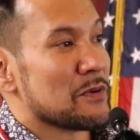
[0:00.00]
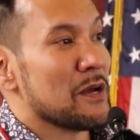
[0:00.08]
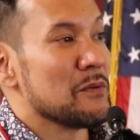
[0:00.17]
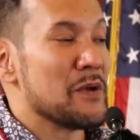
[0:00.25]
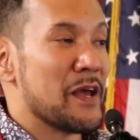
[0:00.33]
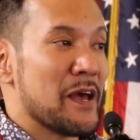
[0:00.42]

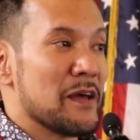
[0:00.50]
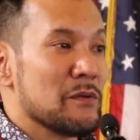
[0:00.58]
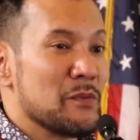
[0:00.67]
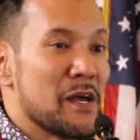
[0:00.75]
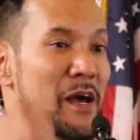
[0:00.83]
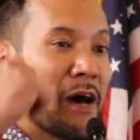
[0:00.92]
right?
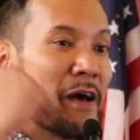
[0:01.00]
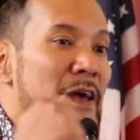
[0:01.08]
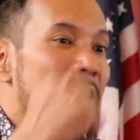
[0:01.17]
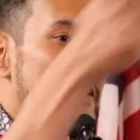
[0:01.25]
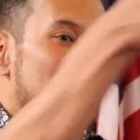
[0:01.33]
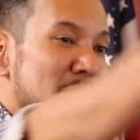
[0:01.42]
I
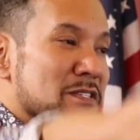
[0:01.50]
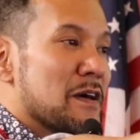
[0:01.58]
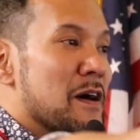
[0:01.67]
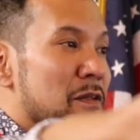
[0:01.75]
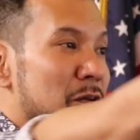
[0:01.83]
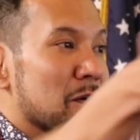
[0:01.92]
hand this to
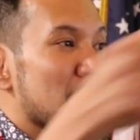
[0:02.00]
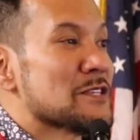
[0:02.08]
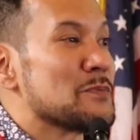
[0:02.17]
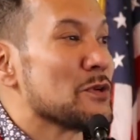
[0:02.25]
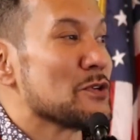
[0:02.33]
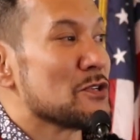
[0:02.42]
Heather.
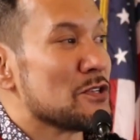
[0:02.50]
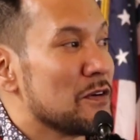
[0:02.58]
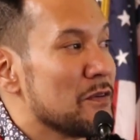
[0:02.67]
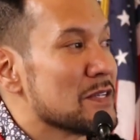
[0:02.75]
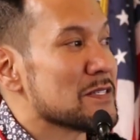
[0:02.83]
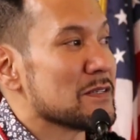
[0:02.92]
That's personal
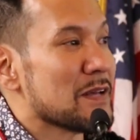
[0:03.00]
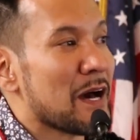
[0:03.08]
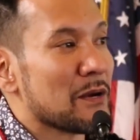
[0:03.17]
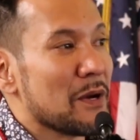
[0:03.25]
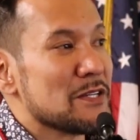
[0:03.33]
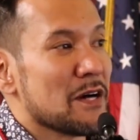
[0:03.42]
service.
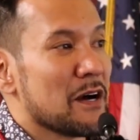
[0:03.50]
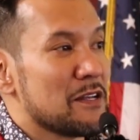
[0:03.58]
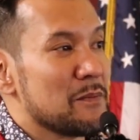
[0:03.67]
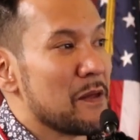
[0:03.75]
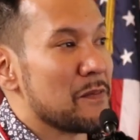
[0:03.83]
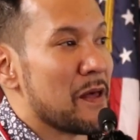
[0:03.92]
How do I
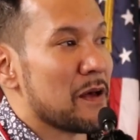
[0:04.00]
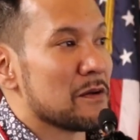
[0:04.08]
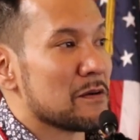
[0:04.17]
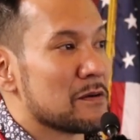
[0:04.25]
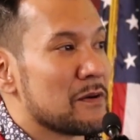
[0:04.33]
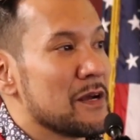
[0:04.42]
document
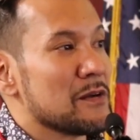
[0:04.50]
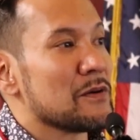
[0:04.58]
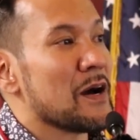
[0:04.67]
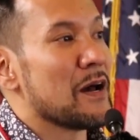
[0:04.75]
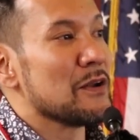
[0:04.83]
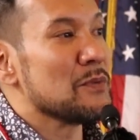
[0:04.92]
that, right? Or
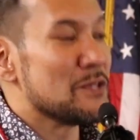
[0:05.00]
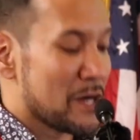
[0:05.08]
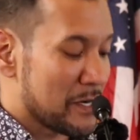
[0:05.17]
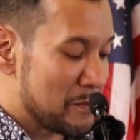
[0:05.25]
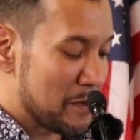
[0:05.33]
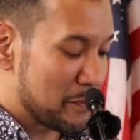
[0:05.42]
how do we
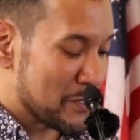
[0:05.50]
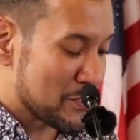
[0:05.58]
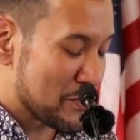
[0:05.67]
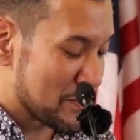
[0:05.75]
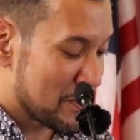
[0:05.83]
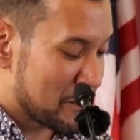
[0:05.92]
document
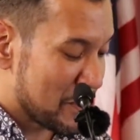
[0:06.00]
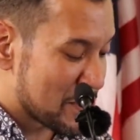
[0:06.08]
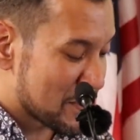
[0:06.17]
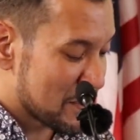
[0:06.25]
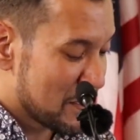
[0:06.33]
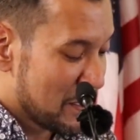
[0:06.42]
personal
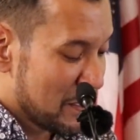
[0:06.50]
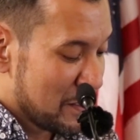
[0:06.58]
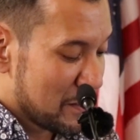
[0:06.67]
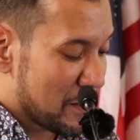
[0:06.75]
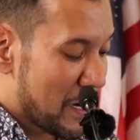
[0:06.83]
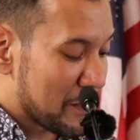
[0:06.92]
service?
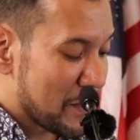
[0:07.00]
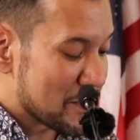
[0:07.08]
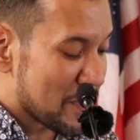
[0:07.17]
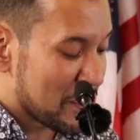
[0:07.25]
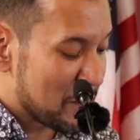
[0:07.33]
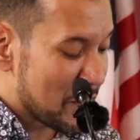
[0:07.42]
Or how do I
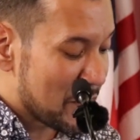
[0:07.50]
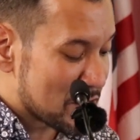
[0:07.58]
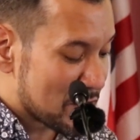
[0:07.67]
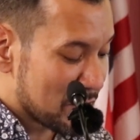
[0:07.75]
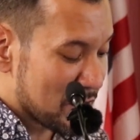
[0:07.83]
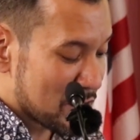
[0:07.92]
document
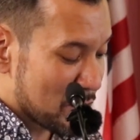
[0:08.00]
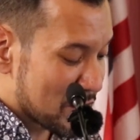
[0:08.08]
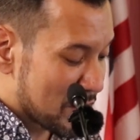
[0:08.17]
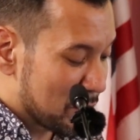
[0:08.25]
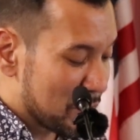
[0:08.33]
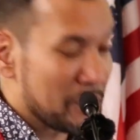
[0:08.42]
that service
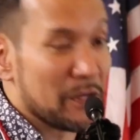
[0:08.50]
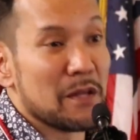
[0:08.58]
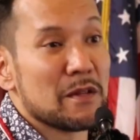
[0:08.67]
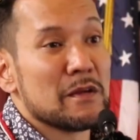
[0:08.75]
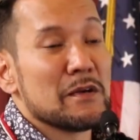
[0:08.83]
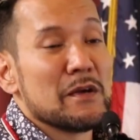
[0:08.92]
was
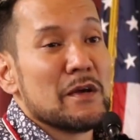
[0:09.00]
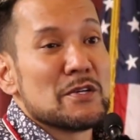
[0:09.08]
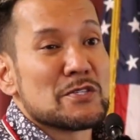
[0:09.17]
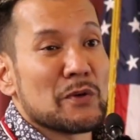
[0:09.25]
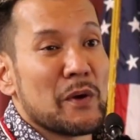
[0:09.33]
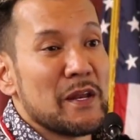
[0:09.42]
completed?
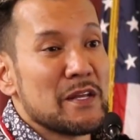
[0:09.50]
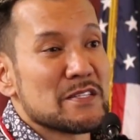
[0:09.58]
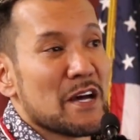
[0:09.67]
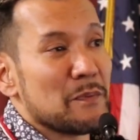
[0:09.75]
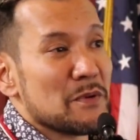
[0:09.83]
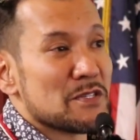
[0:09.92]
So any
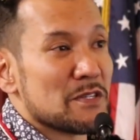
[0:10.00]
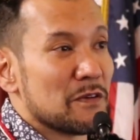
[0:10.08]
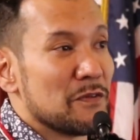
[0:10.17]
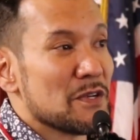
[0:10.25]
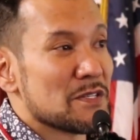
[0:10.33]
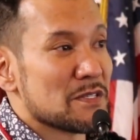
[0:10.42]
type of
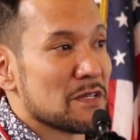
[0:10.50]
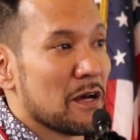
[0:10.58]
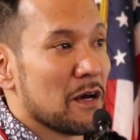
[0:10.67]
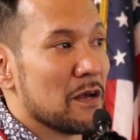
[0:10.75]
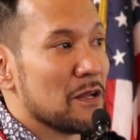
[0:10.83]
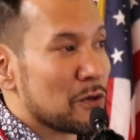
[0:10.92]
service,
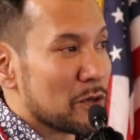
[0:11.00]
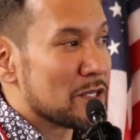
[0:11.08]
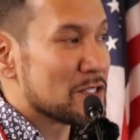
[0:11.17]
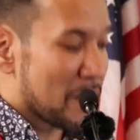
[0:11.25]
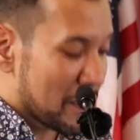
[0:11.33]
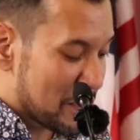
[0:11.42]
in order
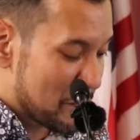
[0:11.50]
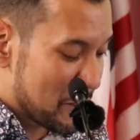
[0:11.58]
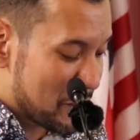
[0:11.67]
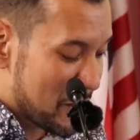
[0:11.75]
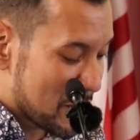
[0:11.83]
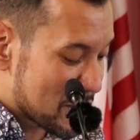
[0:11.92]
to
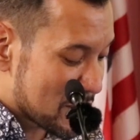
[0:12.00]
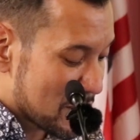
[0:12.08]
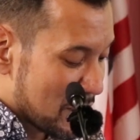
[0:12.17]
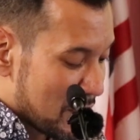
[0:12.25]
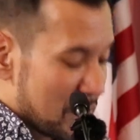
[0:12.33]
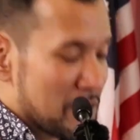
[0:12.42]
document that,
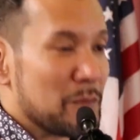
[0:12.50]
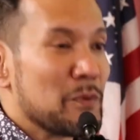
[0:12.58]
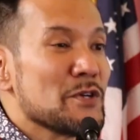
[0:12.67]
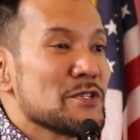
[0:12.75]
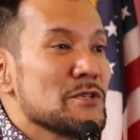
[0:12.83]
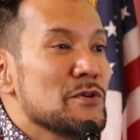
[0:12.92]
the
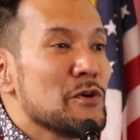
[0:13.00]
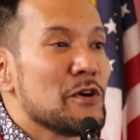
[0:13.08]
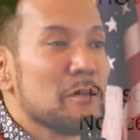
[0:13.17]
person who